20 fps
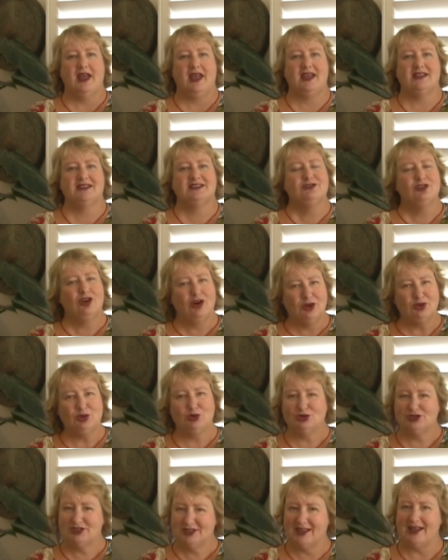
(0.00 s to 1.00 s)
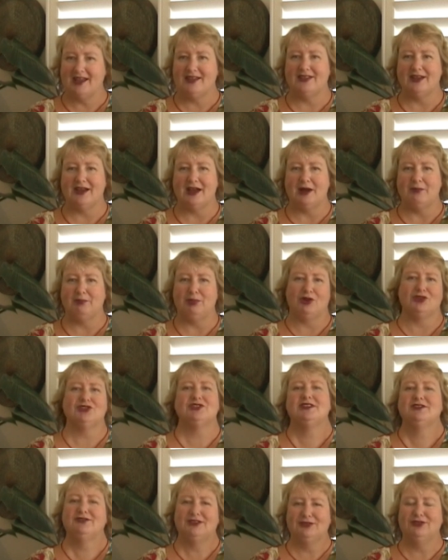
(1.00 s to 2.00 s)
it's not altogether a
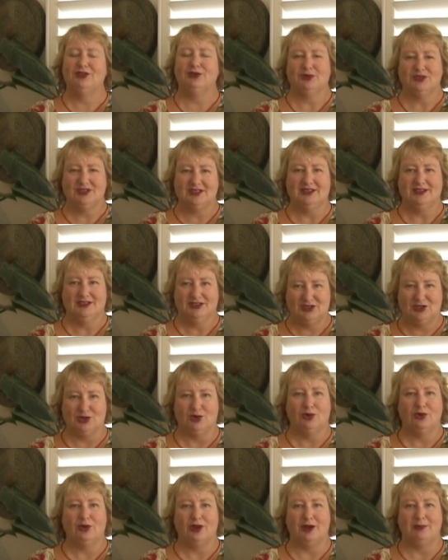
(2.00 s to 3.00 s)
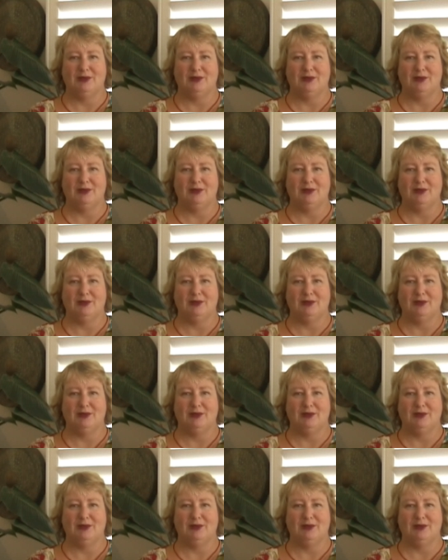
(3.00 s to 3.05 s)
positive influence in the story.